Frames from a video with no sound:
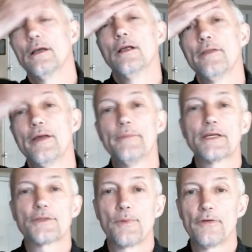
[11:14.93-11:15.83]
that
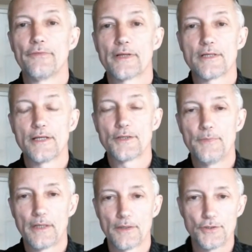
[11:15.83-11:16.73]
makes perfect sense
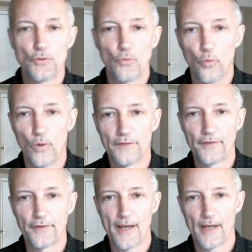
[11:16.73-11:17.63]
because you want
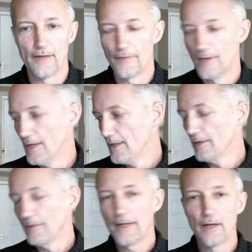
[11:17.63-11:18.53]
to have
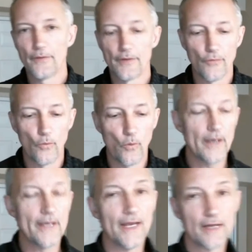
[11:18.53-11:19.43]
the island of
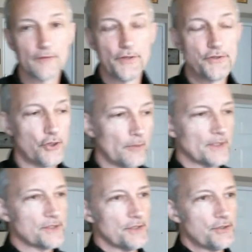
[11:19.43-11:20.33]
Hawaii ahead of the
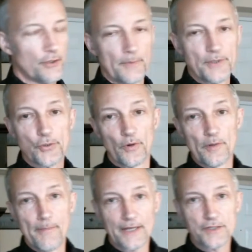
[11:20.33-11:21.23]
Germans. The Germans were
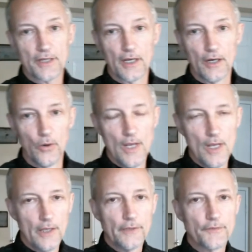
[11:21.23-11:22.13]
in Mexico.
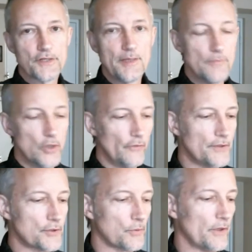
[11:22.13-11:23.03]
You've seen
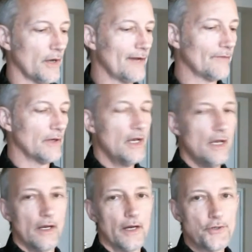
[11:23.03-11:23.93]
movies where you'll have a,
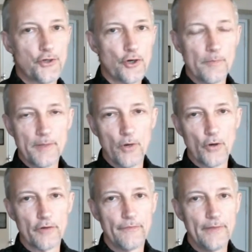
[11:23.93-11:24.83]
a German
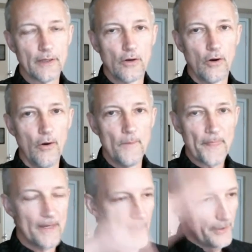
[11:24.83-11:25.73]
motor vehicle
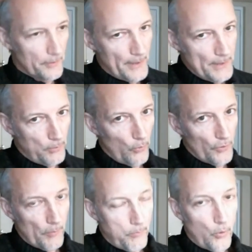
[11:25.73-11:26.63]
and the people
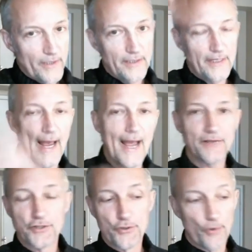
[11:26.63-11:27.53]
with the pointy
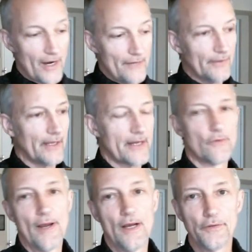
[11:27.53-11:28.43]
hats driving that
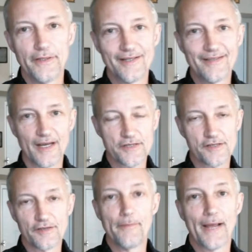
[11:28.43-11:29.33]
around in the dust
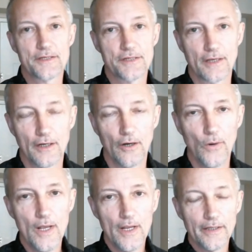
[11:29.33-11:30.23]
of Mexico
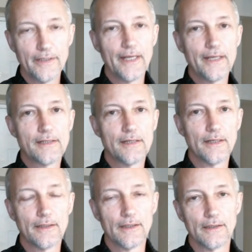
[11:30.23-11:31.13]
in the 18,
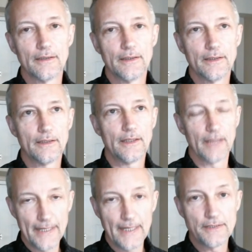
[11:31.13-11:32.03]
in, uh, in the
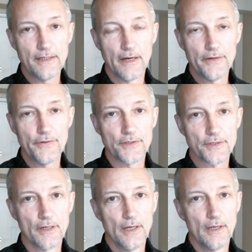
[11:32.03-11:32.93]
late 1800s
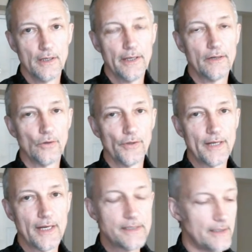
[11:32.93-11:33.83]
and early
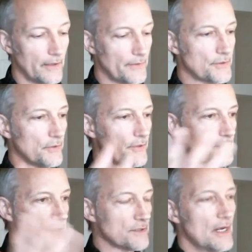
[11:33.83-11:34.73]
1900s. So this
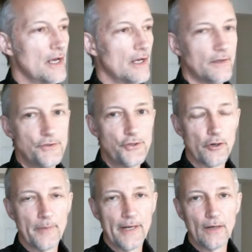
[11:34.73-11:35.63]
is
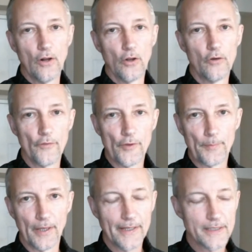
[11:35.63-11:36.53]
Germany all over the
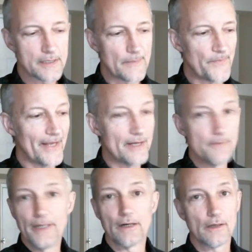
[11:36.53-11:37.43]
place, and
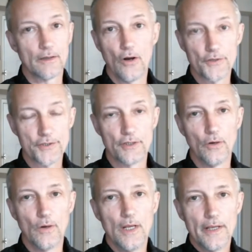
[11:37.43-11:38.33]
America also
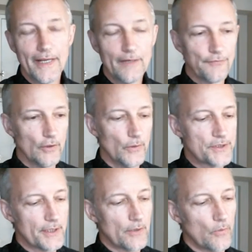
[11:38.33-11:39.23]

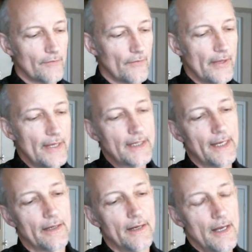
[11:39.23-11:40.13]
influencing wherever they
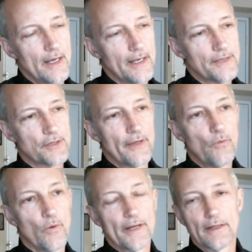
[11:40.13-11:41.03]
can. And so they
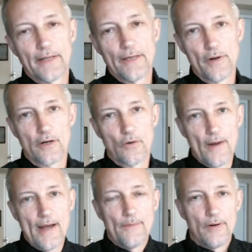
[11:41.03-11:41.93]
want to they want to
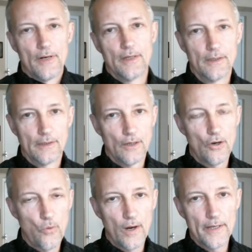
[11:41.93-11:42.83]
grab
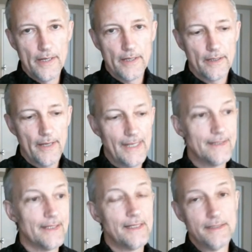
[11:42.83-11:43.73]
Hawaii and
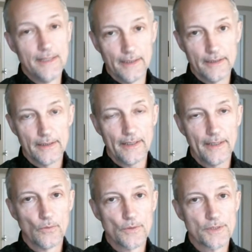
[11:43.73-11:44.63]
they did. And
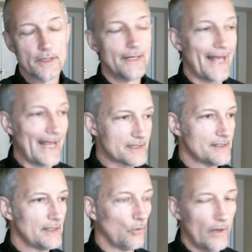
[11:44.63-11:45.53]
it was a
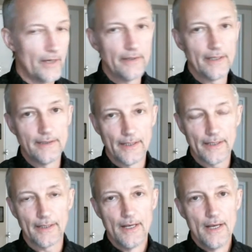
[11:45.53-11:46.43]
nasty way they did
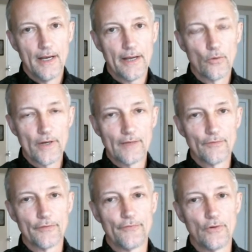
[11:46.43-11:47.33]
it. I don't want to give
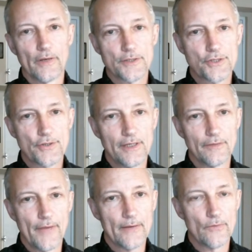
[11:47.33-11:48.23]
the full history of
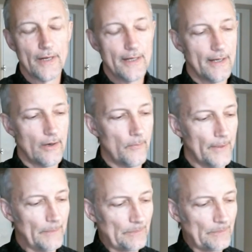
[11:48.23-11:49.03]
that right now, but